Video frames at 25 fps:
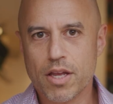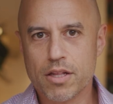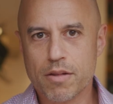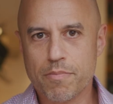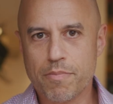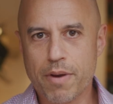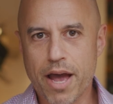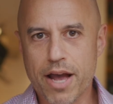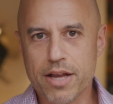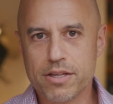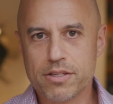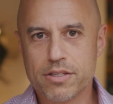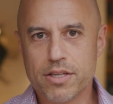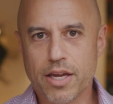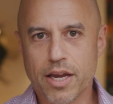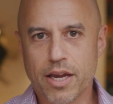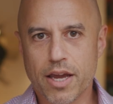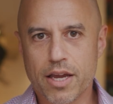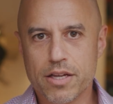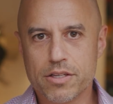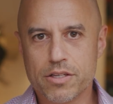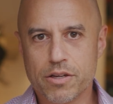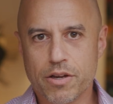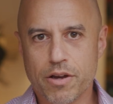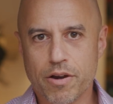the past,
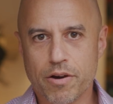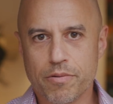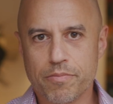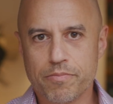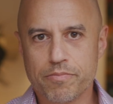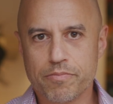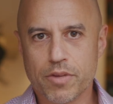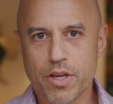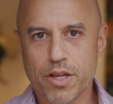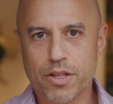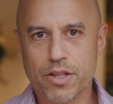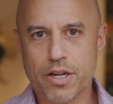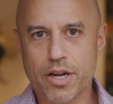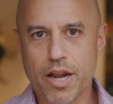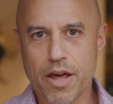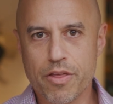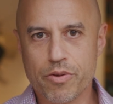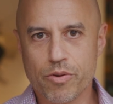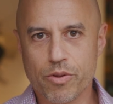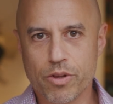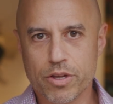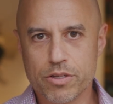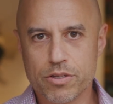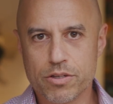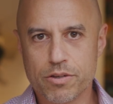decades ago, in the
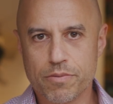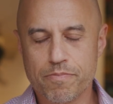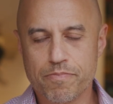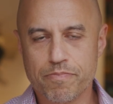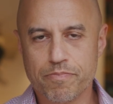Netherlands.